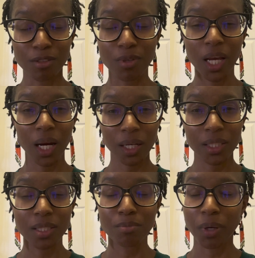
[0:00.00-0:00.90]
of
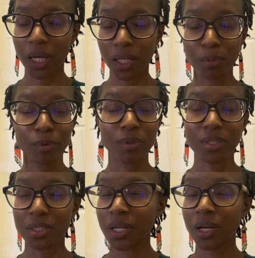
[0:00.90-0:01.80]
carrots and pineapple
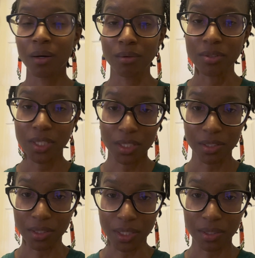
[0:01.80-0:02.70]
and, well,
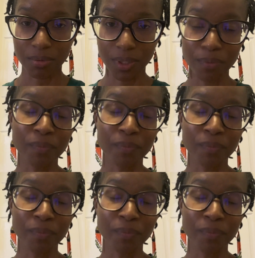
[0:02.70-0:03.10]
ginger's not sweet.